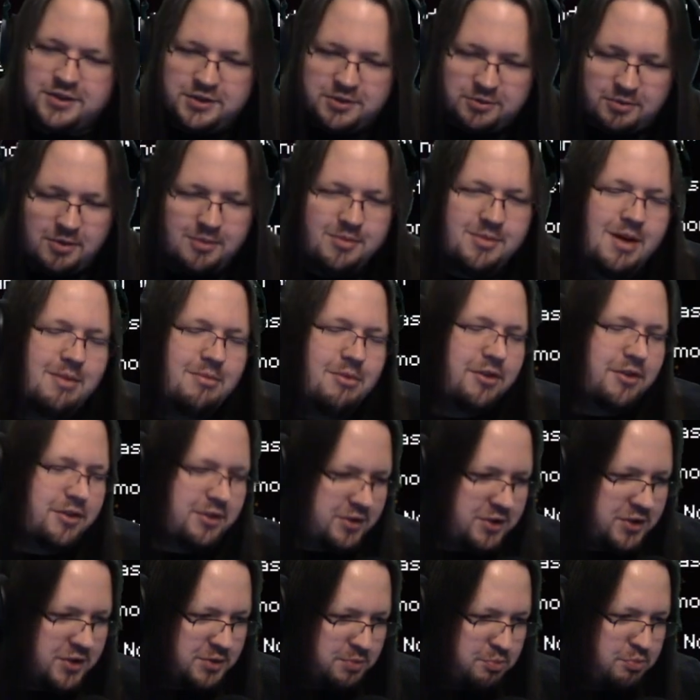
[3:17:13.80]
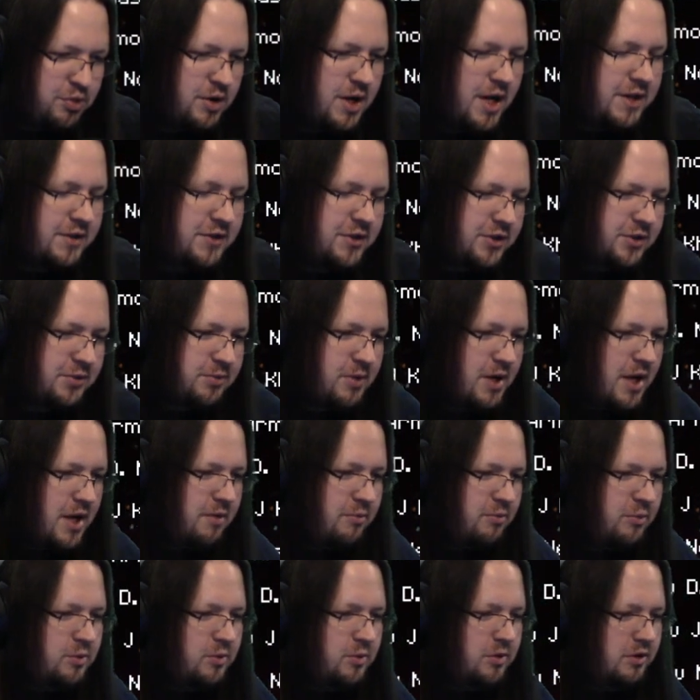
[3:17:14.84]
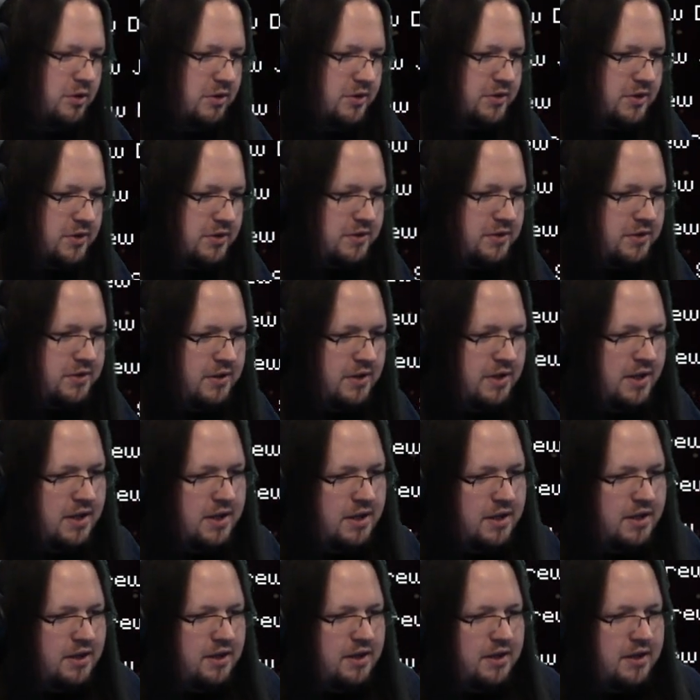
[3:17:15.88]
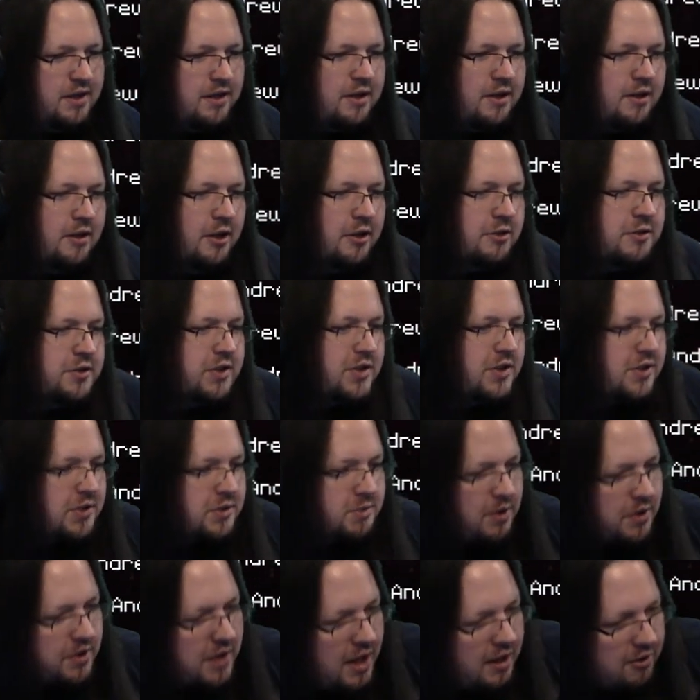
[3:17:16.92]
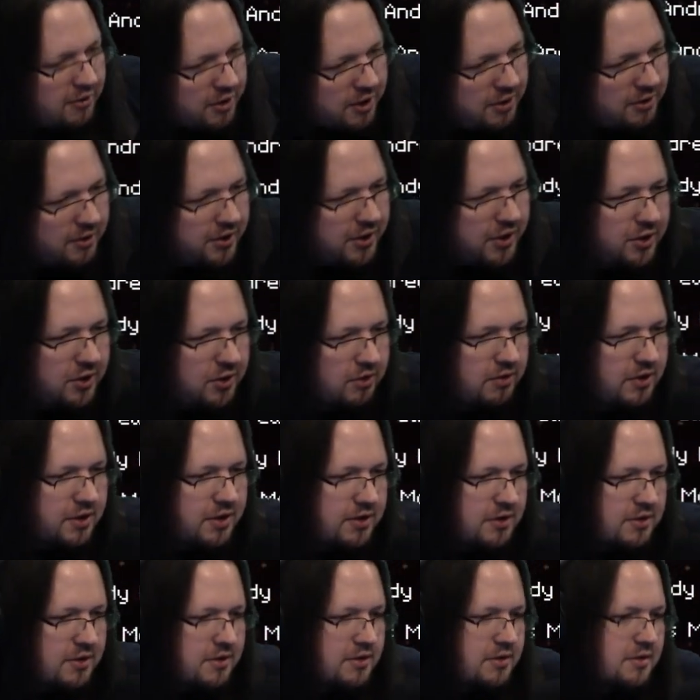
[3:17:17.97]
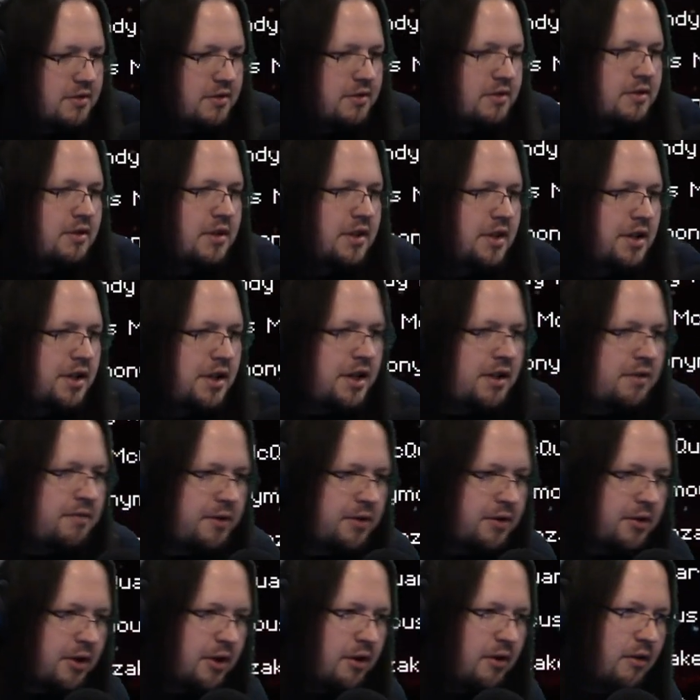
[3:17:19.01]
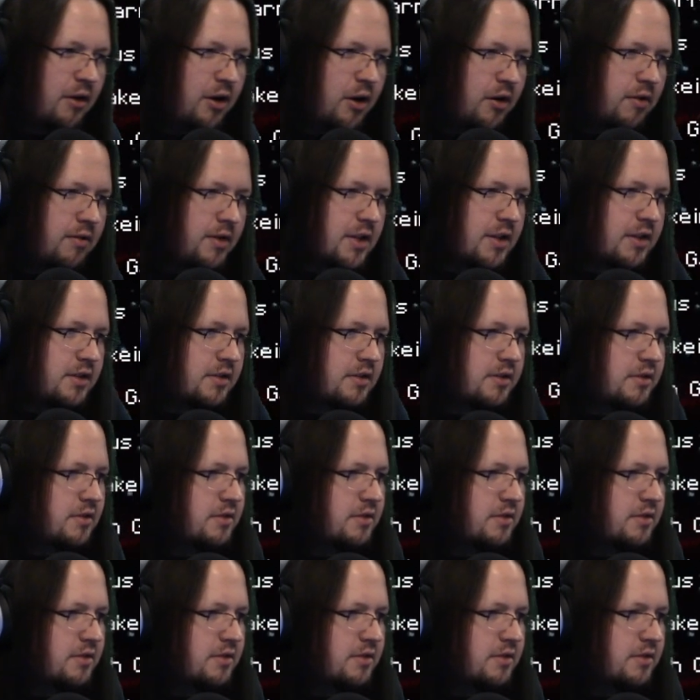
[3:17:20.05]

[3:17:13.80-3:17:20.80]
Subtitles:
Remember, this is Price is Right rules. Closest without going over. If you go over,